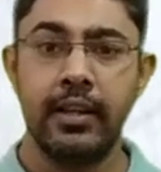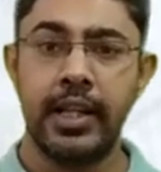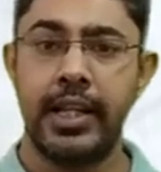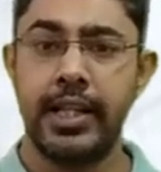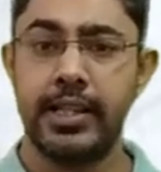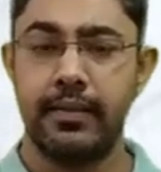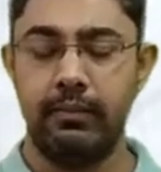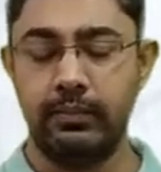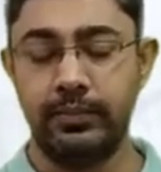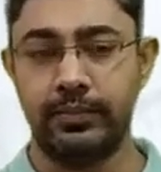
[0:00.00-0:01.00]
that is
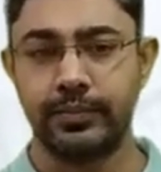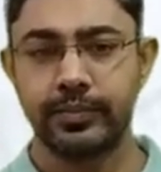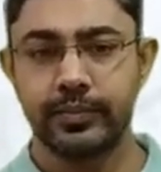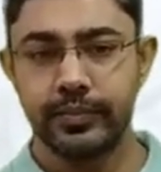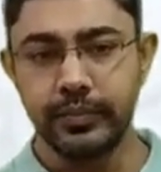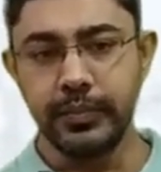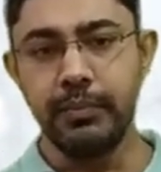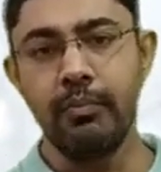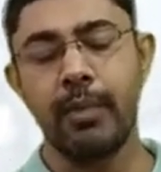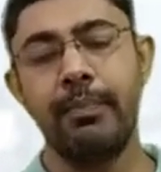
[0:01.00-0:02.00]

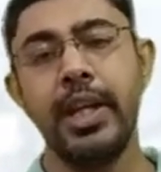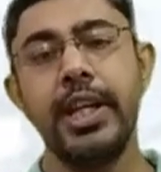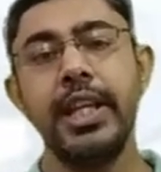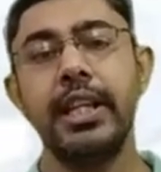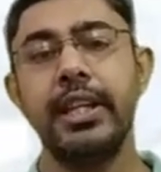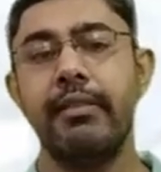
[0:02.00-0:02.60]
PD